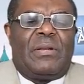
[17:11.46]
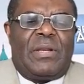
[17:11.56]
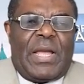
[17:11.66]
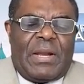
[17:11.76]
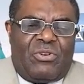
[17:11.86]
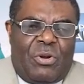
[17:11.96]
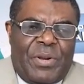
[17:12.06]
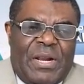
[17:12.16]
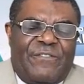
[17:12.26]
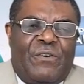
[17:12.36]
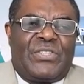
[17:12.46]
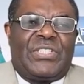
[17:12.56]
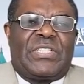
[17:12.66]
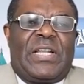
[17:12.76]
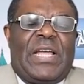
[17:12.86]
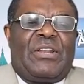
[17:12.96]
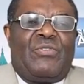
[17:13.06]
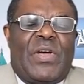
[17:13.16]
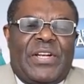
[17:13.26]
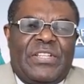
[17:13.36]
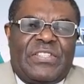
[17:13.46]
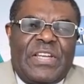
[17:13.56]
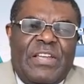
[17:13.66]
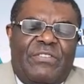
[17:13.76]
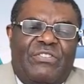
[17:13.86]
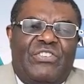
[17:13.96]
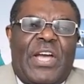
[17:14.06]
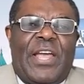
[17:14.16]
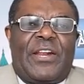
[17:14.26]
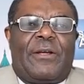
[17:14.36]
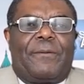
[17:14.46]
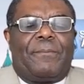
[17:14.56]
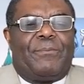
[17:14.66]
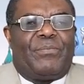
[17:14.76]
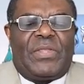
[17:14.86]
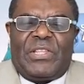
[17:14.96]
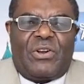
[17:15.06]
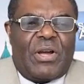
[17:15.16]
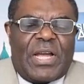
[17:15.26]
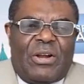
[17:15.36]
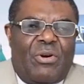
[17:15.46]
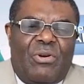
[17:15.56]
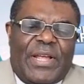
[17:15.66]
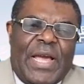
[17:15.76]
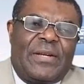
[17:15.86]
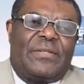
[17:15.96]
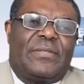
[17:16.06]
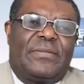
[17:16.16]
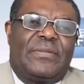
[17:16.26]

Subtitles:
there are dominant forces like the United States, China. They cannot hold a candle.